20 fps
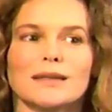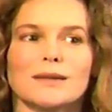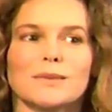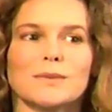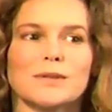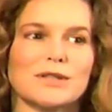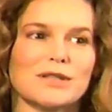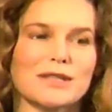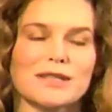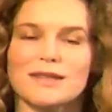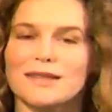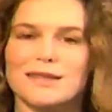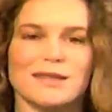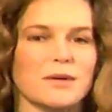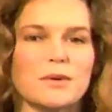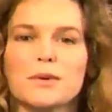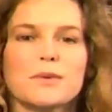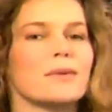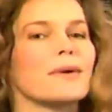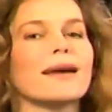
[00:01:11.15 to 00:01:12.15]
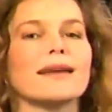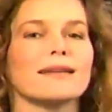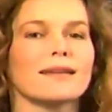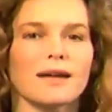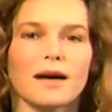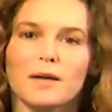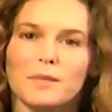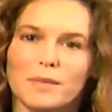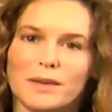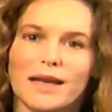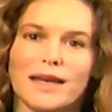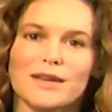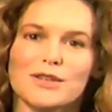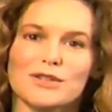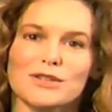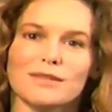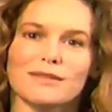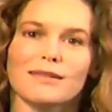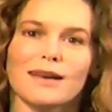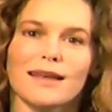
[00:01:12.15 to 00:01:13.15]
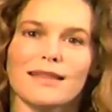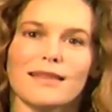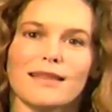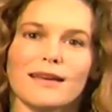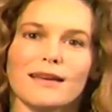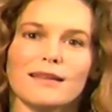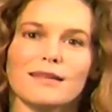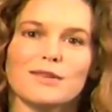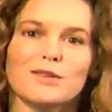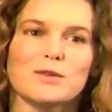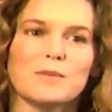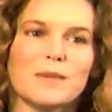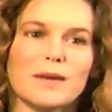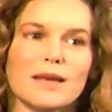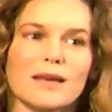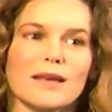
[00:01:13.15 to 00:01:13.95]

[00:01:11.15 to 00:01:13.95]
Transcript: which is a great combination, I think, to